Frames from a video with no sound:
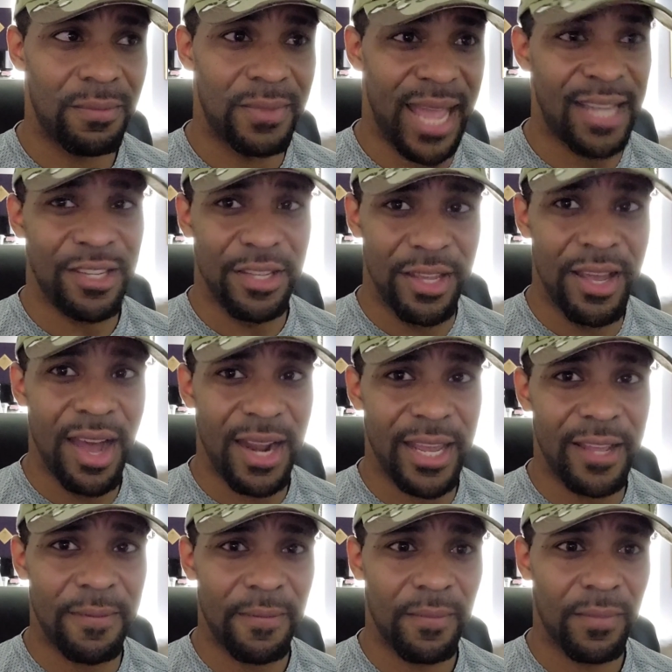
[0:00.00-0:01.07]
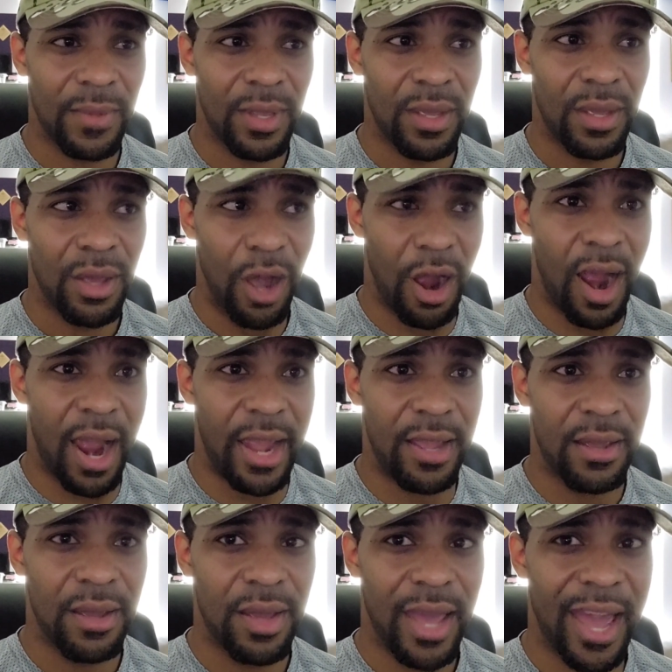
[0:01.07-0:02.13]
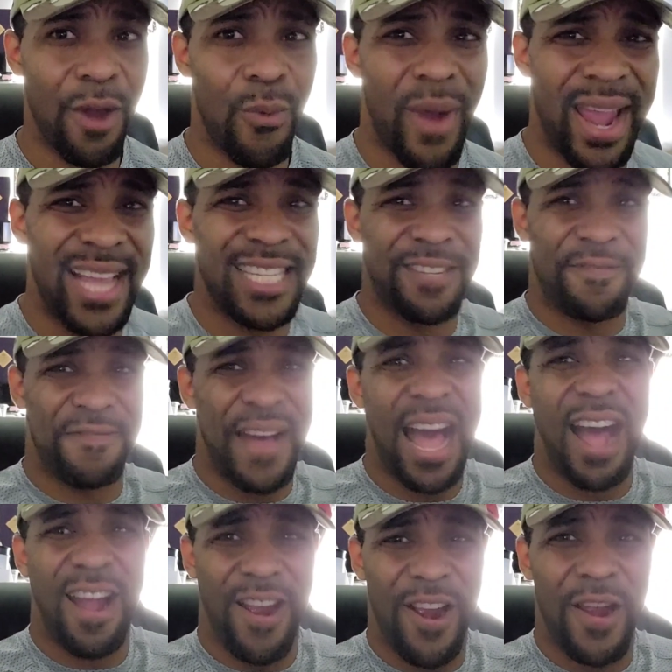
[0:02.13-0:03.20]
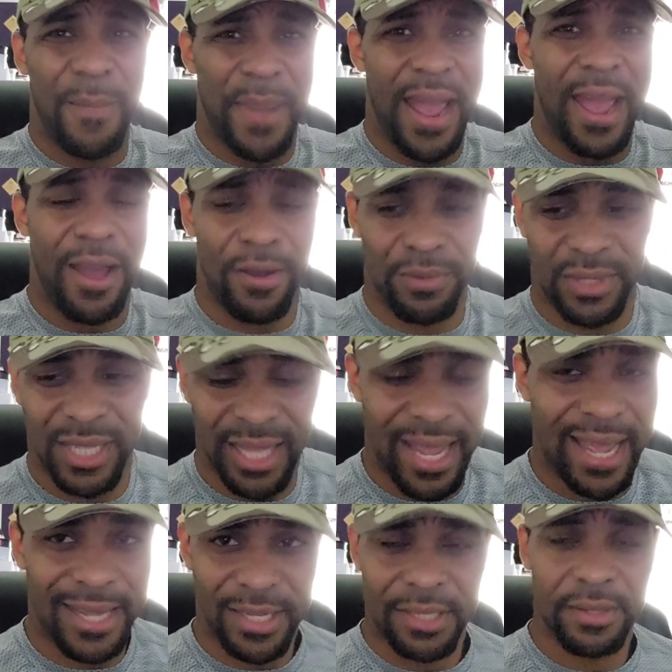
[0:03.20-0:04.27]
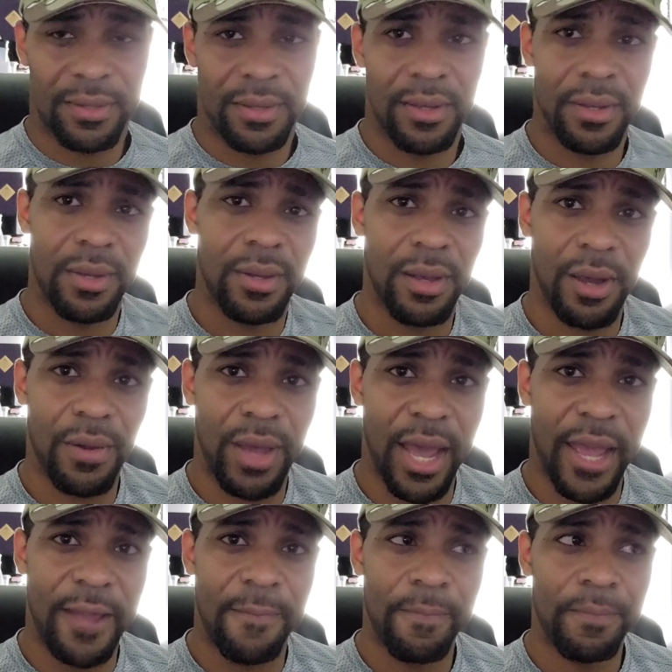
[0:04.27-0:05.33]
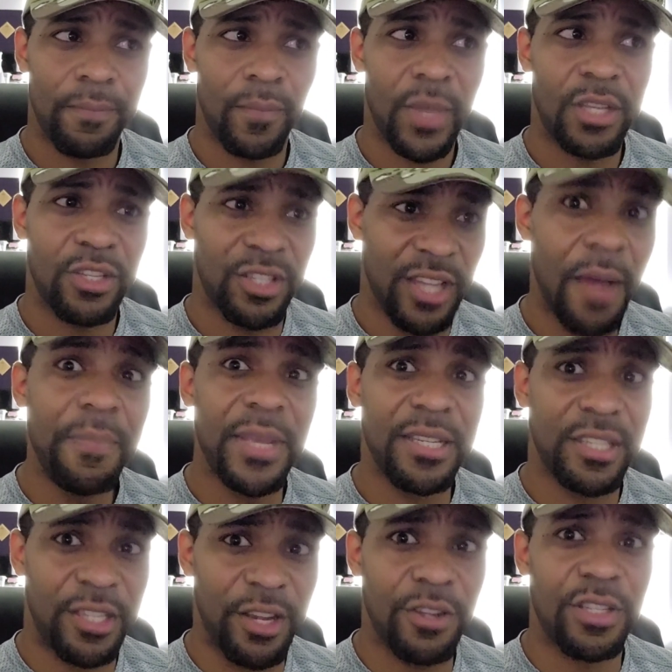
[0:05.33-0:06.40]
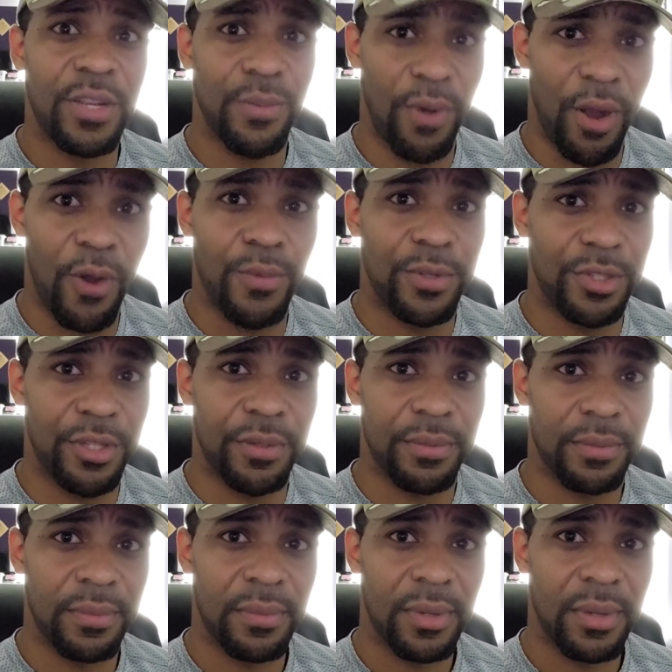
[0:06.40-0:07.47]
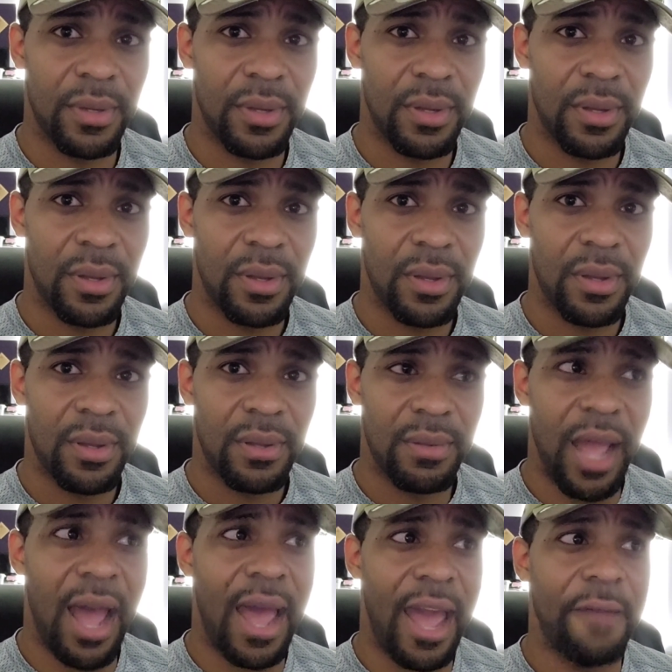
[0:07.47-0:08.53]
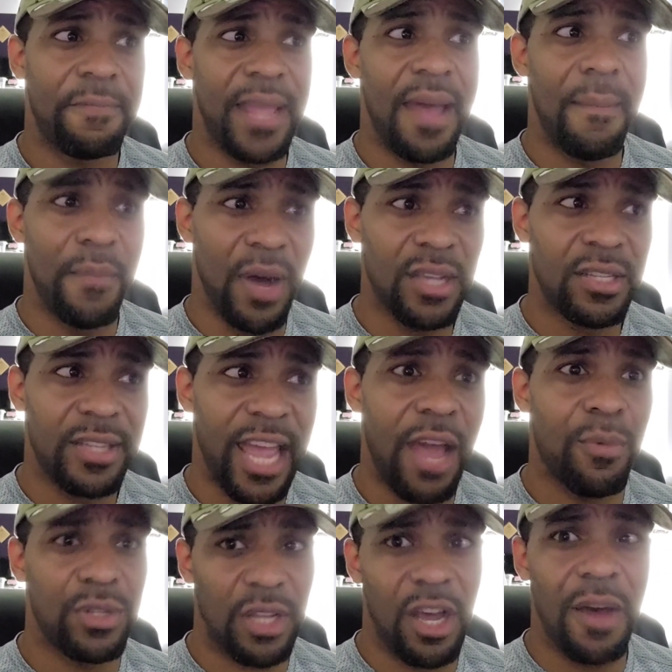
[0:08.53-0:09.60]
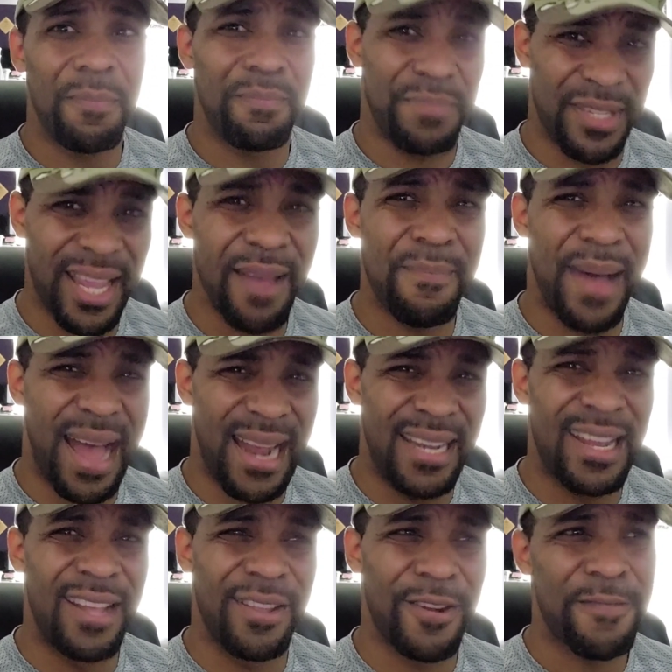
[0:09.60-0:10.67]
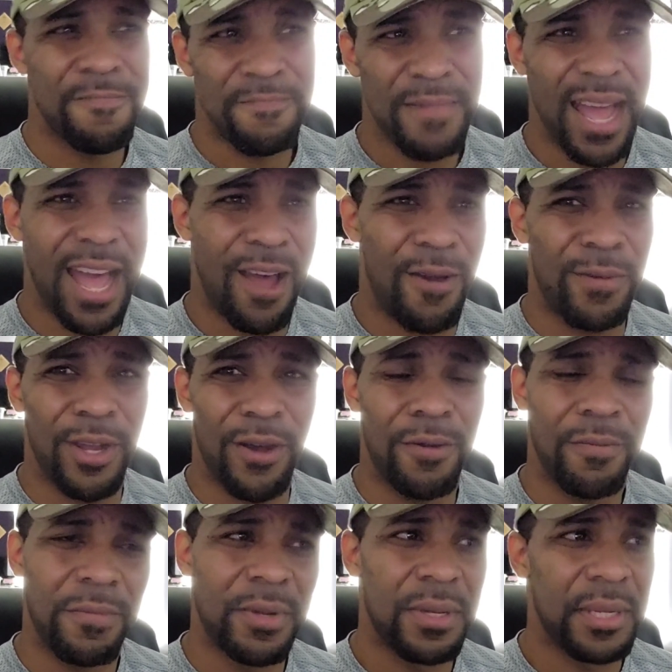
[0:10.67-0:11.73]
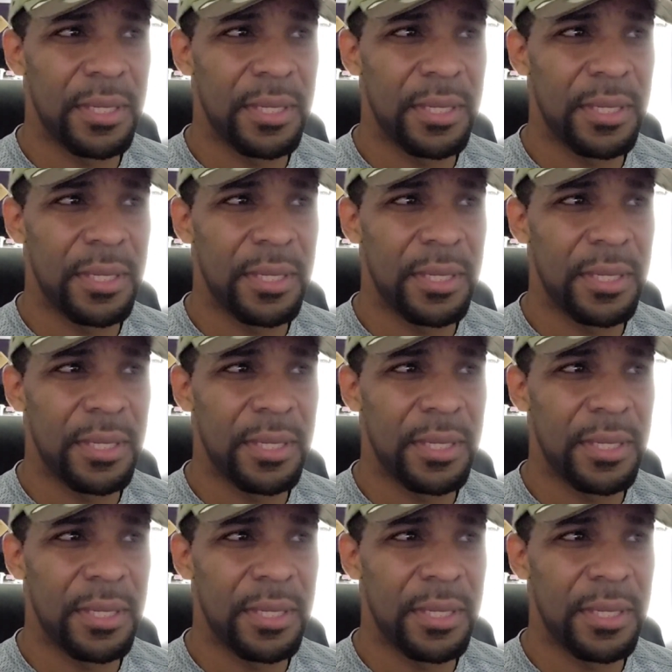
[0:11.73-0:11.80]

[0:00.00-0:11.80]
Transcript: that's gutted, all right, and weighs 500 pounds less, okay, something is seriously wrong with you. Now, if that Mustang was up, say, by another, I don't know,